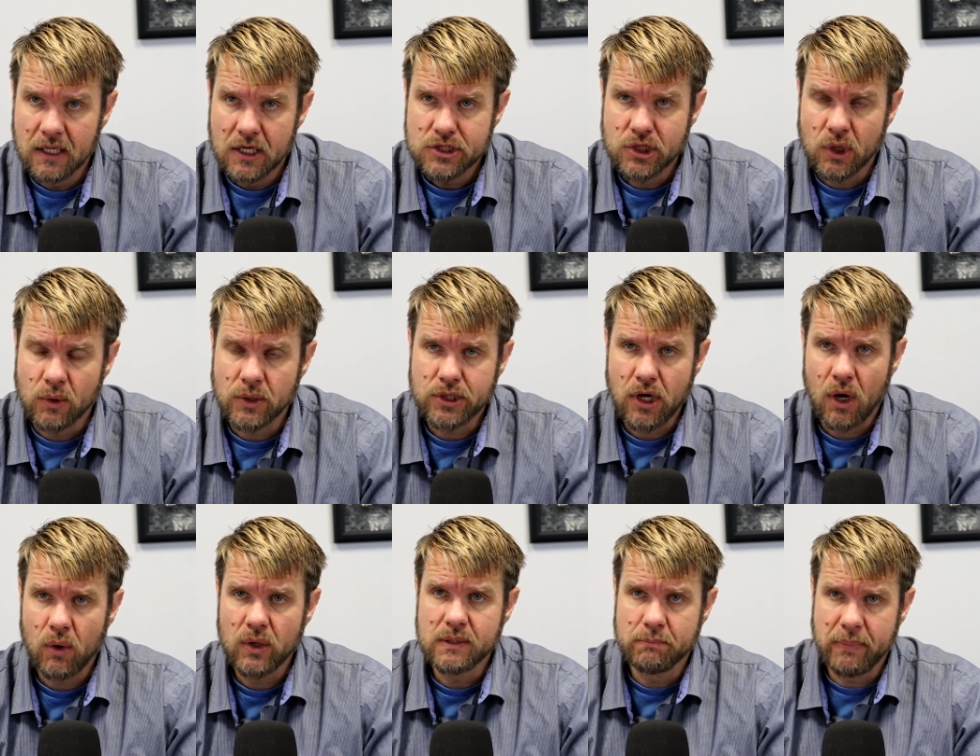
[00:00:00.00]
So it's
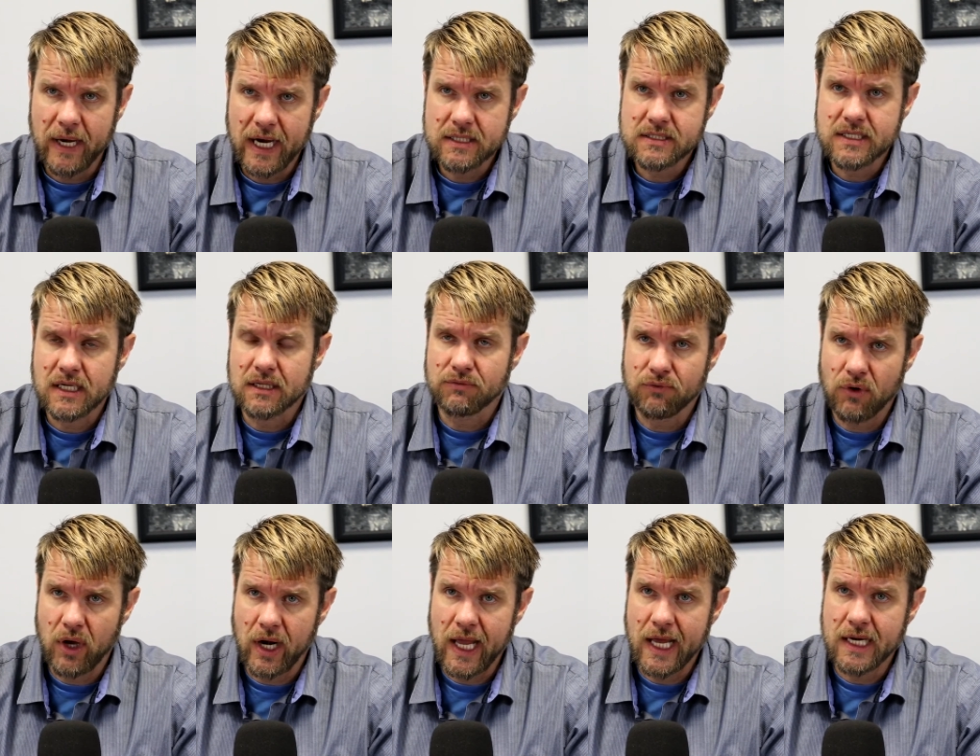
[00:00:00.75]
always best on the
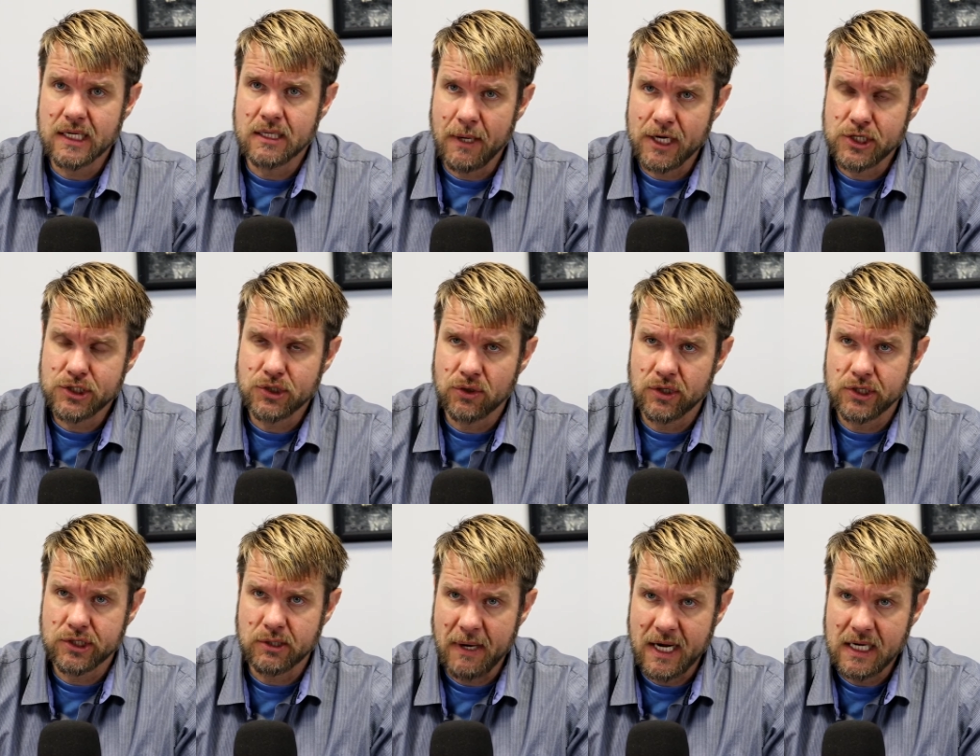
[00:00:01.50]
front end to make sure
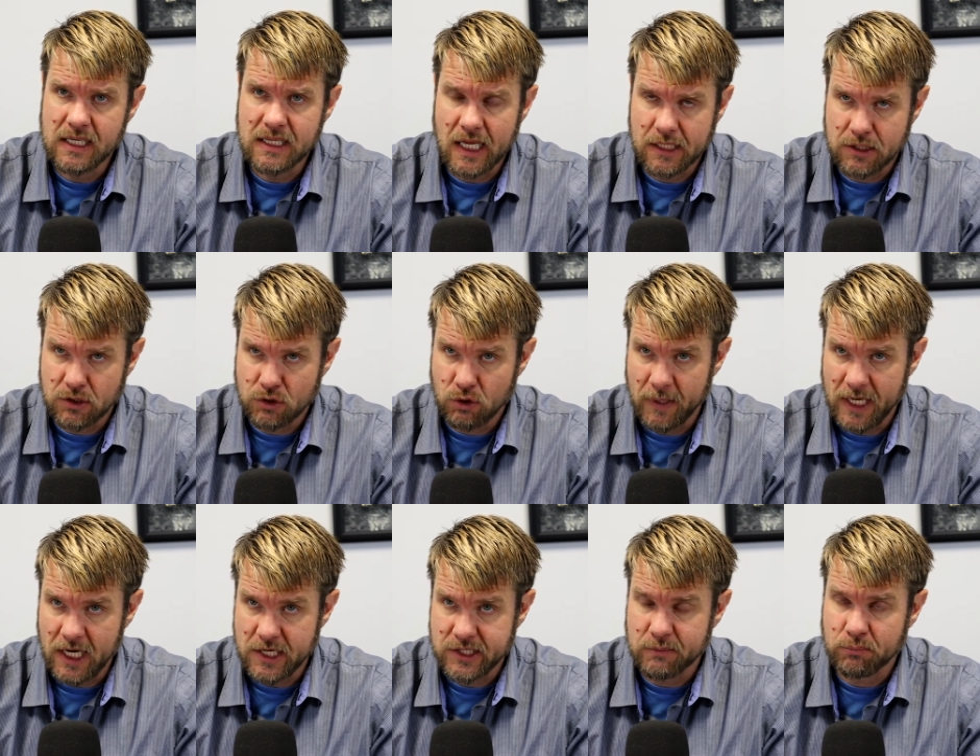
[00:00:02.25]
that you're making that
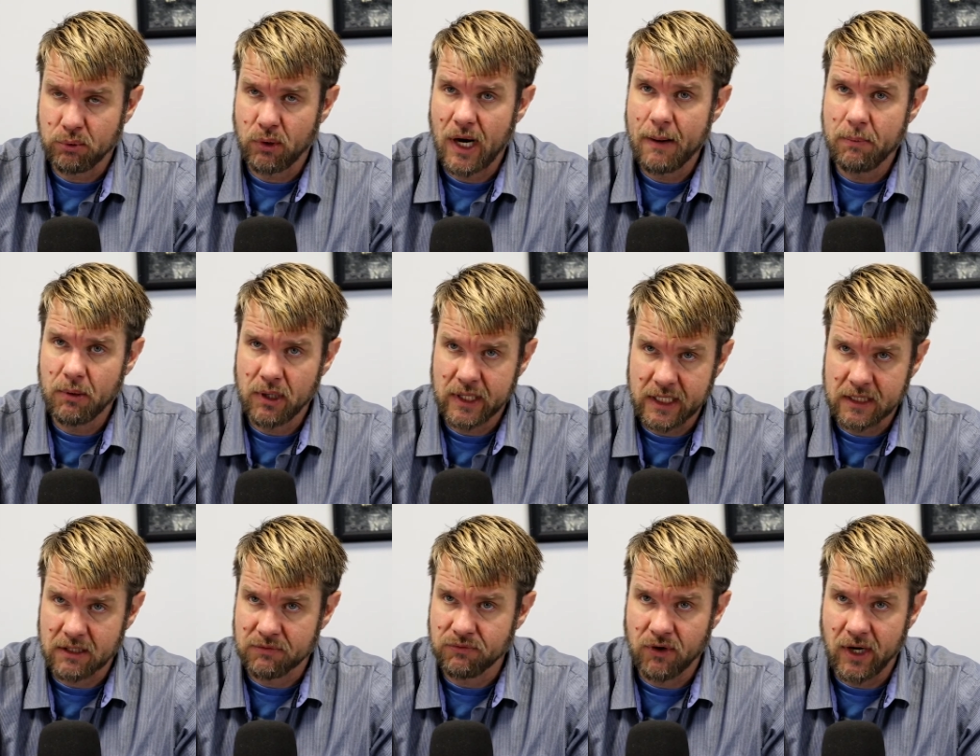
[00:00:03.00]
determination properly
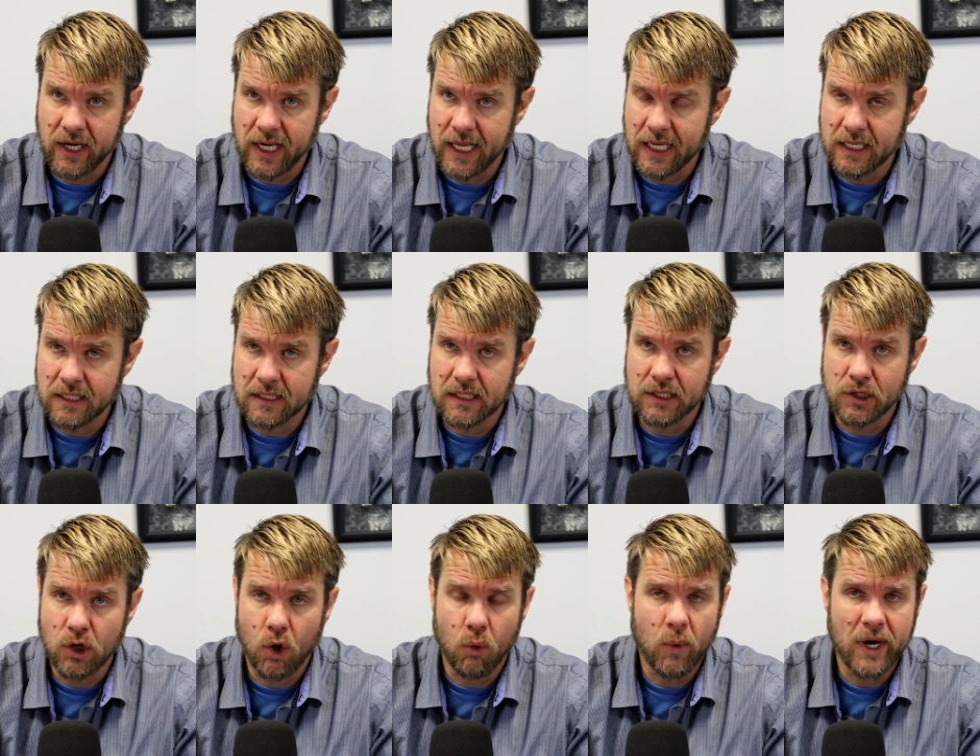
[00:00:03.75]
on the front end
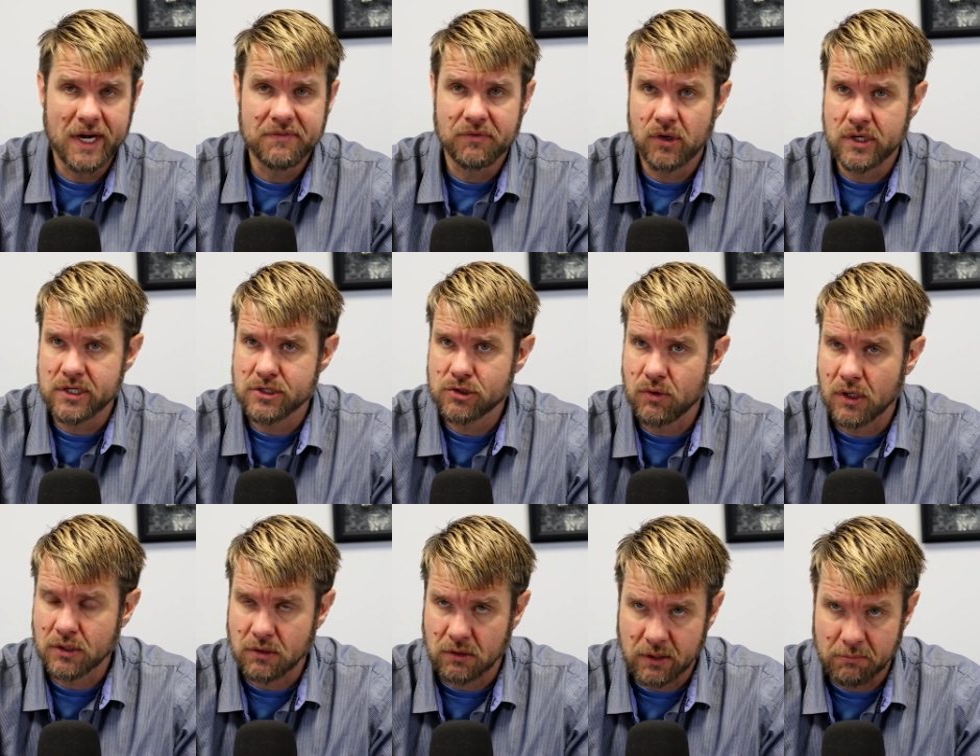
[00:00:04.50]
and don't wait for a
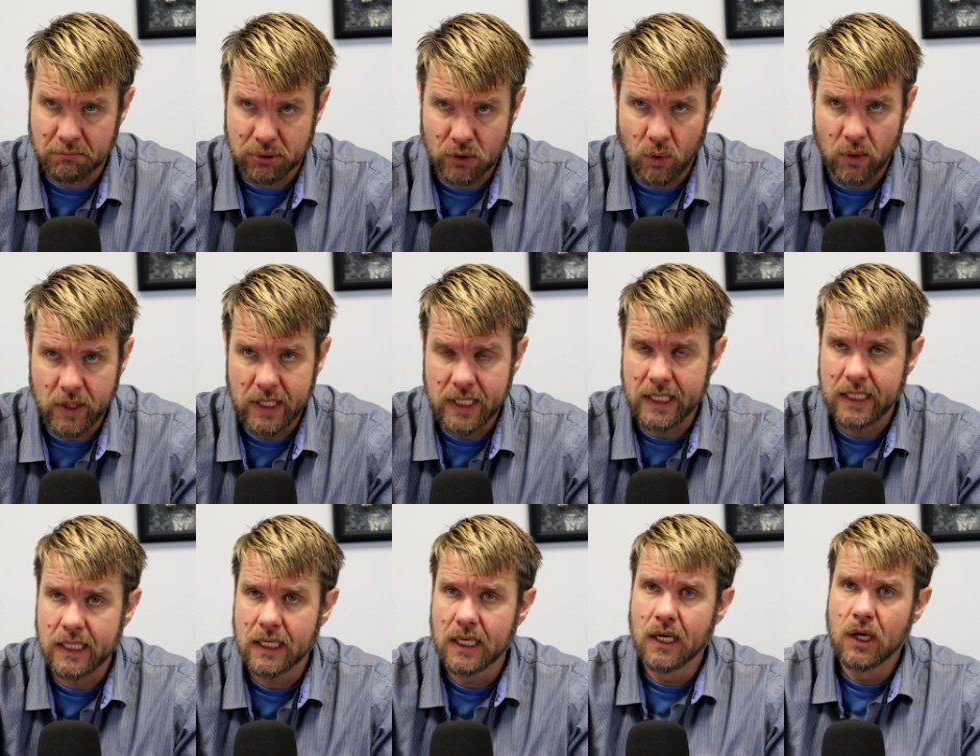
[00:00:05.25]
disgruntled
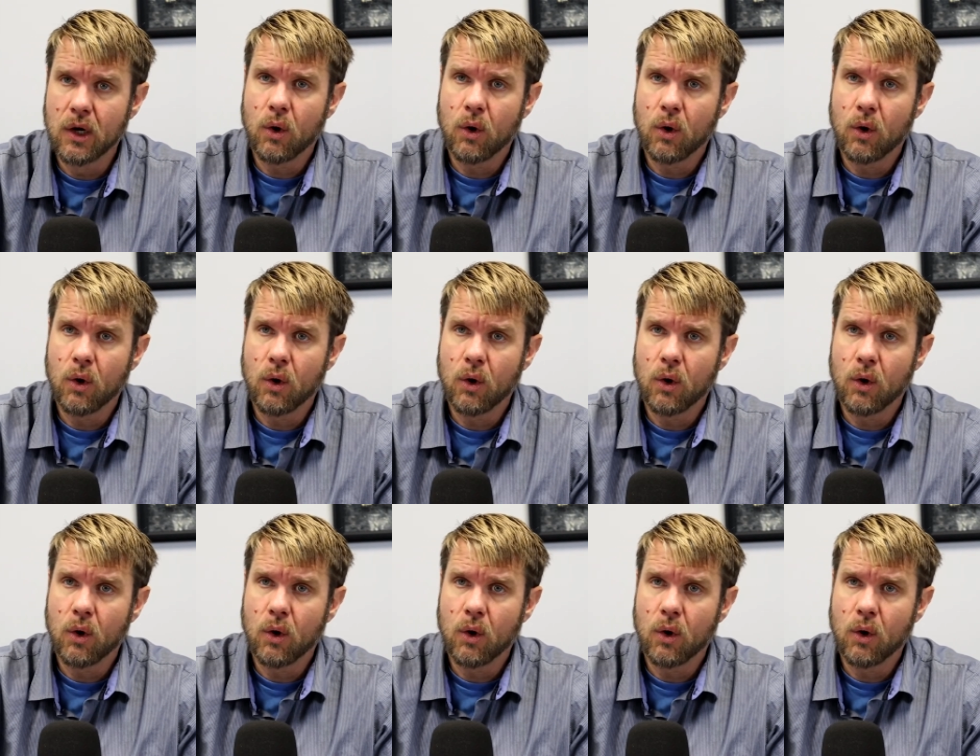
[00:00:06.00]
employee